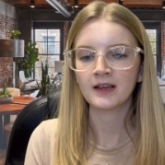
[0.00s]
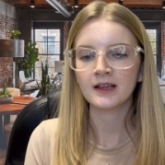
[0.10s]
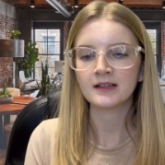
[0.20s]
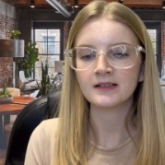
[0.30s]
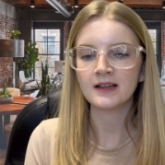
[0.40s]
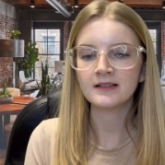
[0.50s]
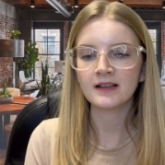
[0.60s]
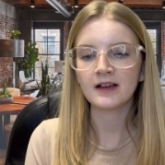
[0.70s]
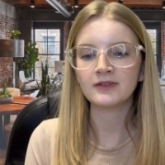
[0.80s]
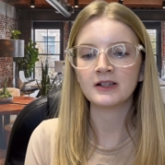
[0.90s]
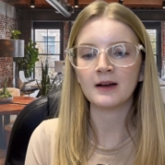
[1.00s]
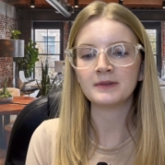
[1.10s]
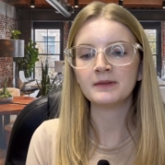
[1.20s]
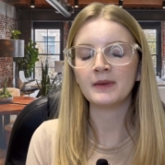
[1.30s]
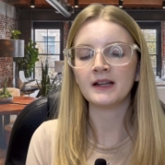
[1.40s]
States that have
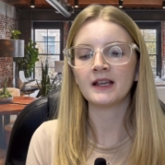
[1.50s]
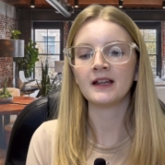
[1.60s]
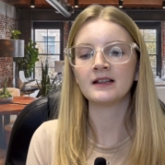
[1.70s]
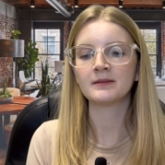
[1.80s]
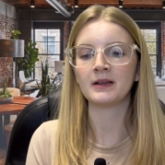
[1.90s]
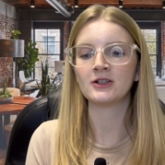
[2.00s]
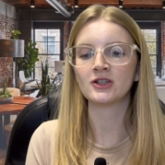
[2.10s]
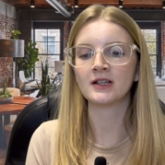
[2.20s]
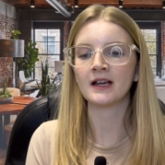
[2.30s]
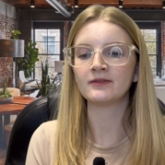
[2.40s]
adopted Medicaid expansion have